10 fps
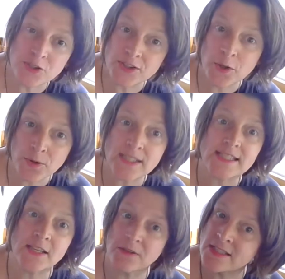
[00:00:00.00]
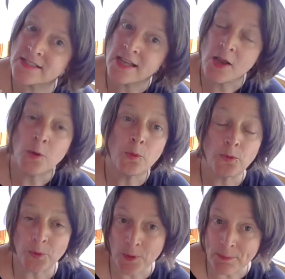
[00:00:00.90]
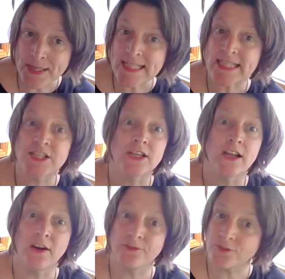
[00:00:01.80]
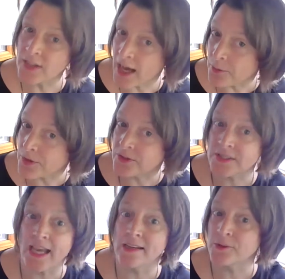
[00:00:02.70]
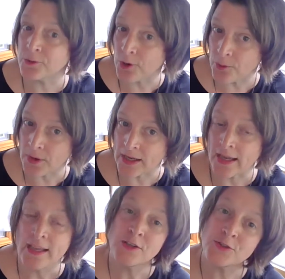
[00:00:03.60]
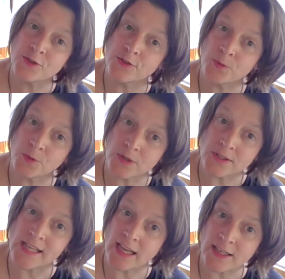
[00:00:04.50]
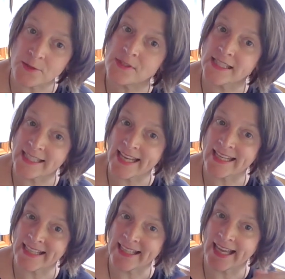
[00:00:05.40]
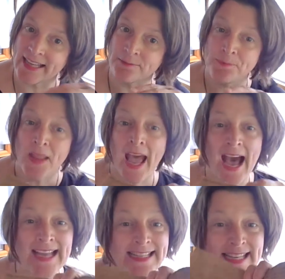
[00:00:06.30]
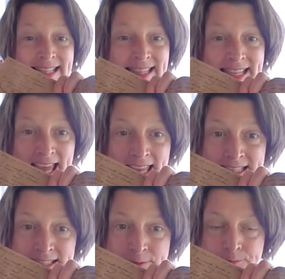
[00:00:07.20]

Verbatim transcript: you'll notice there is the repetition of flowers and growing, certain words I used again and again. I did at the end